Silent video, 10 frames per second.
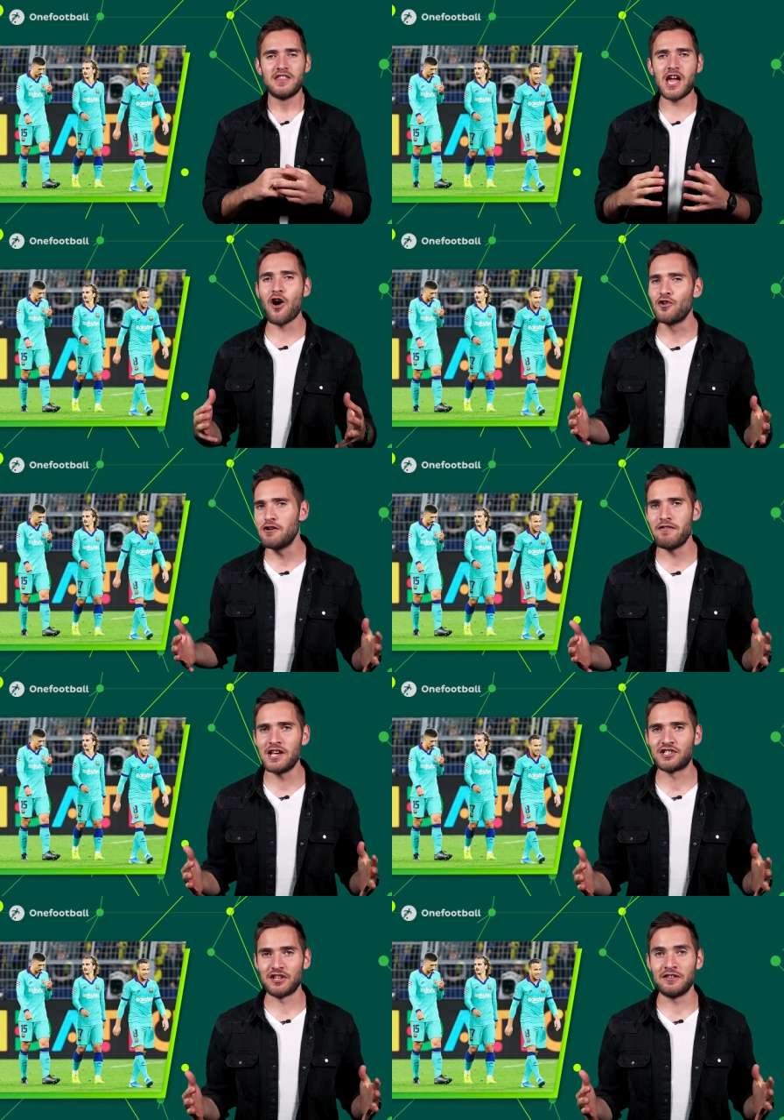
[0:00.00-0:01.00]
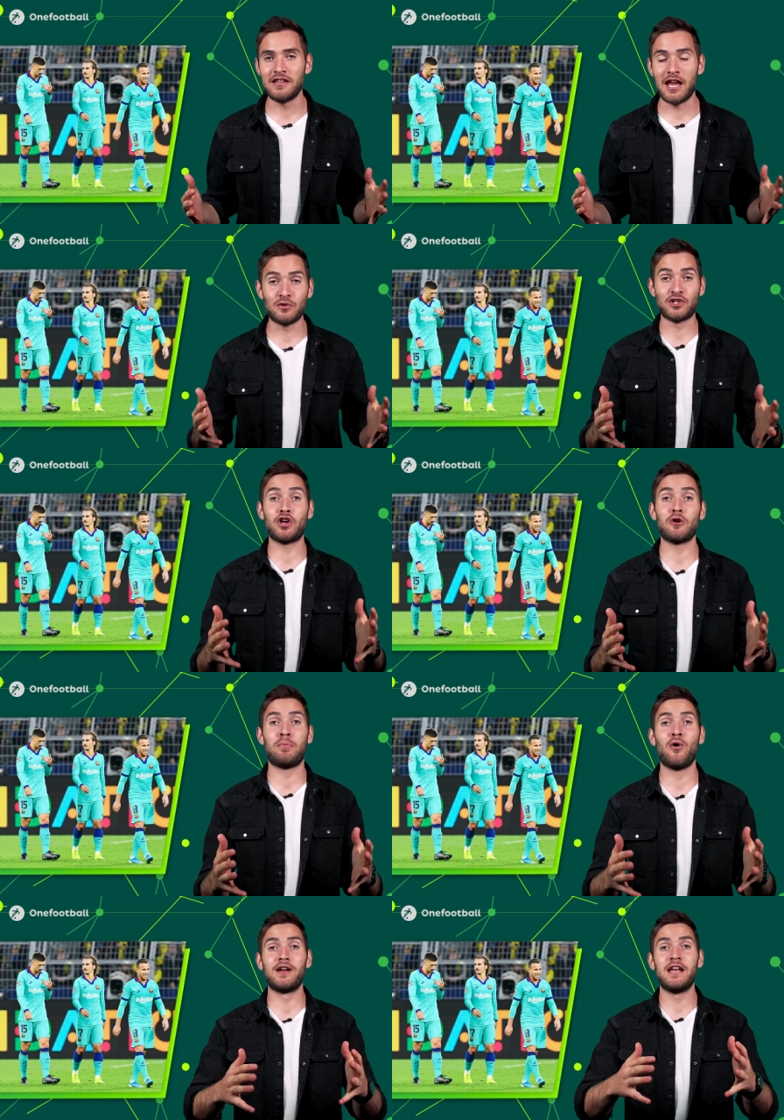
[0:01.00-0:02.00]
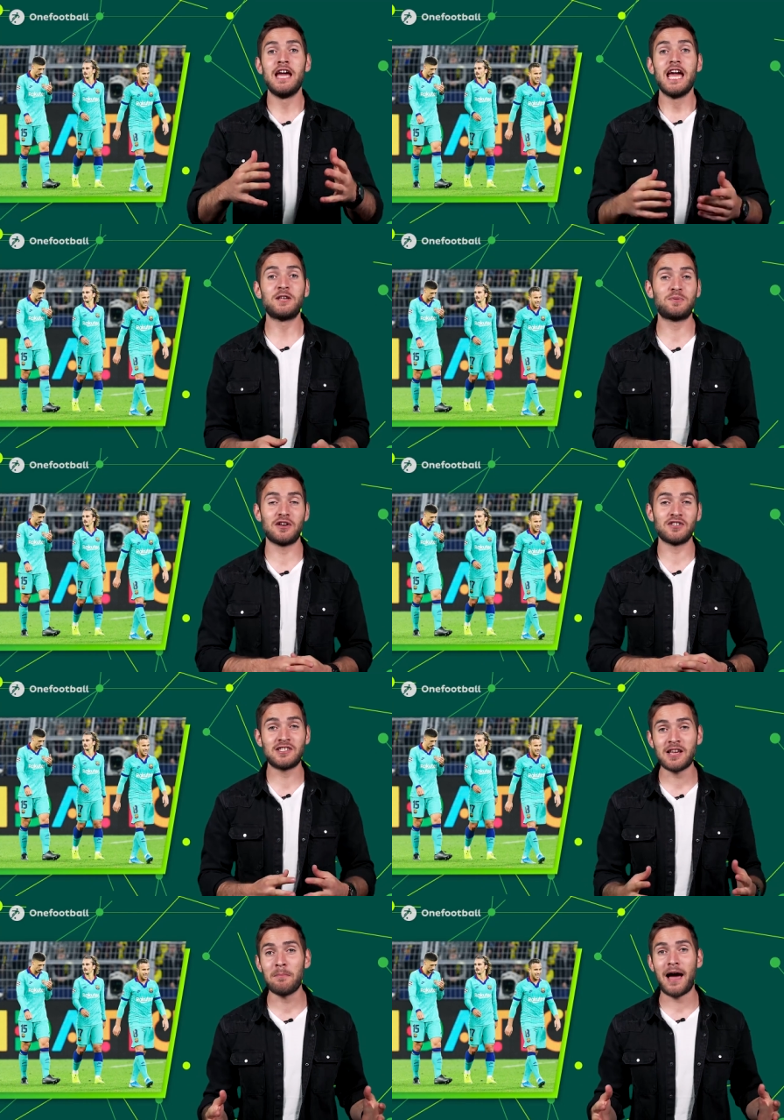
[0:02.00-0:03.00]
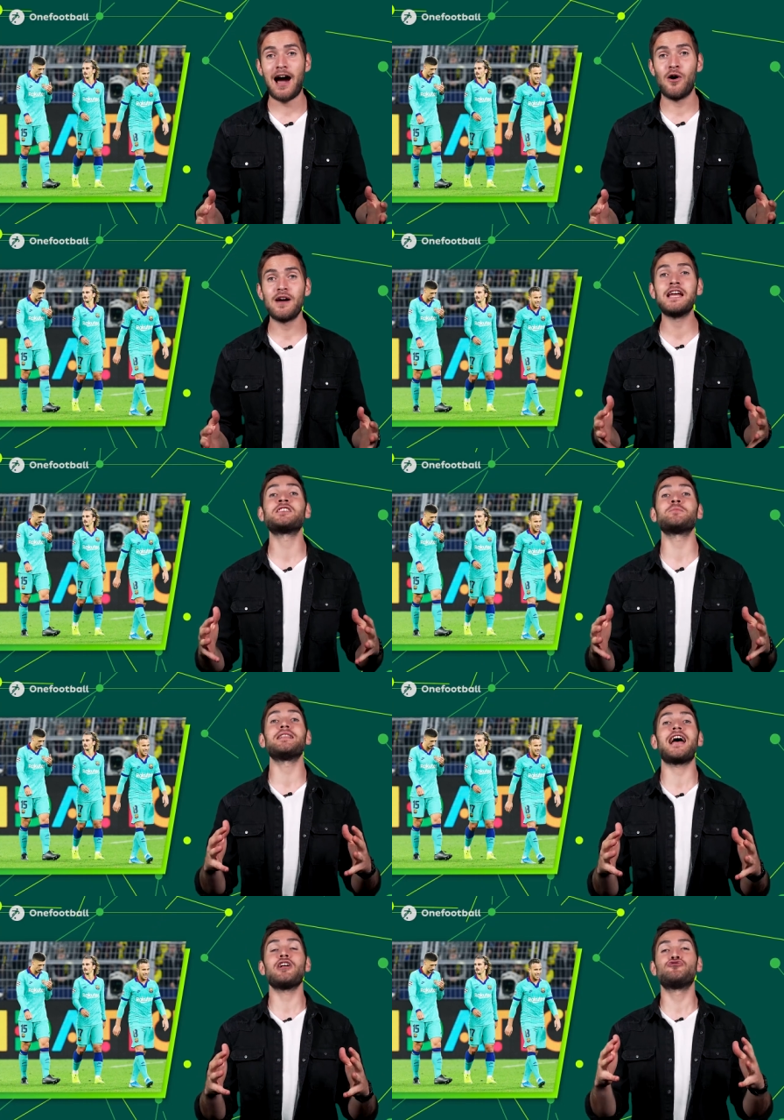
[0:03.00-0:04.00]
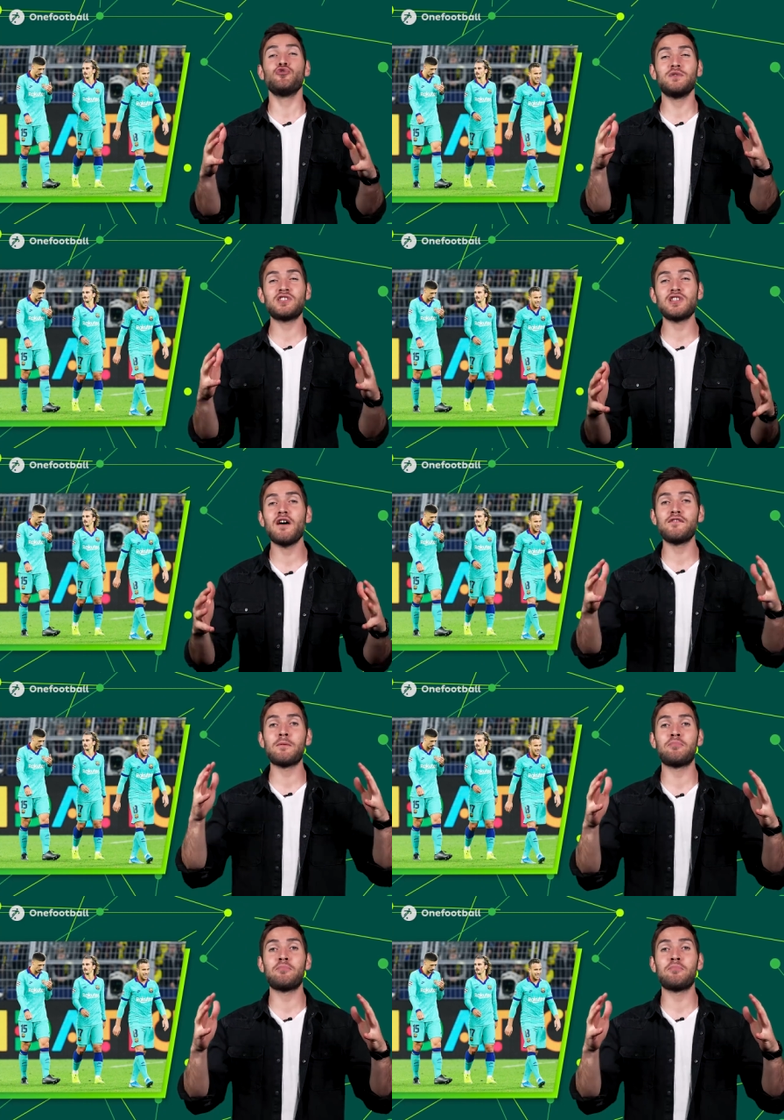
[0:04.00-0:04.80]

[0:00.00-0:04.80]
The only reason it was a good point is because somehow Inter Milan drew with Slavia